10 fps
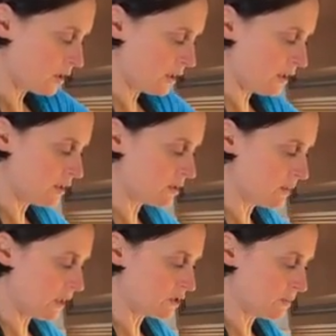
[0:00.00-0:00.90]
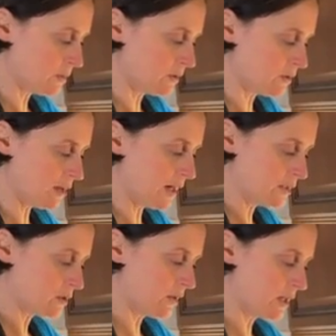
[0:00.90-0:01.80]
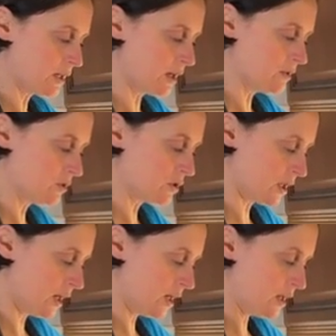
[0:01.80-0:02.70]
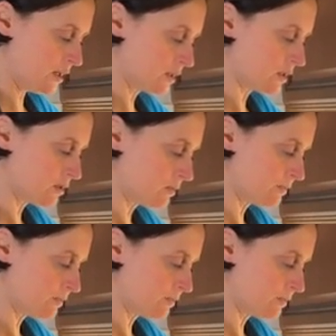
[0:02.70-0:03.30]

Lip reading: Cooking the tomato puree so it goes dark.